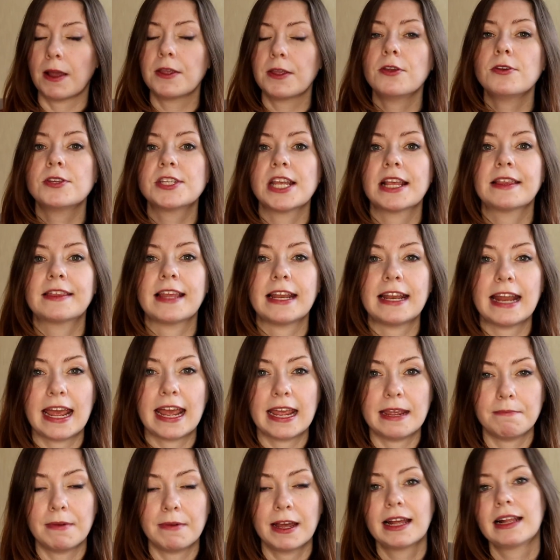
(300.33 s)
using the
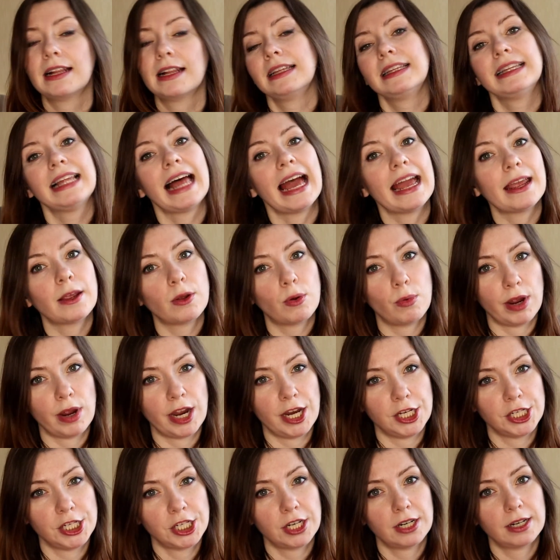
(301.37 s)
name
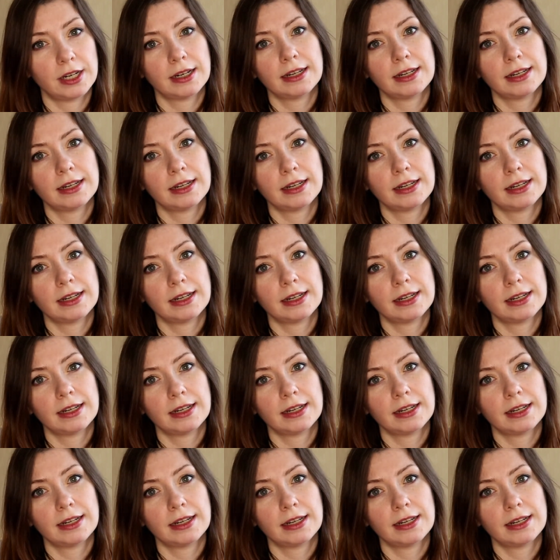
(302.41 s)
language.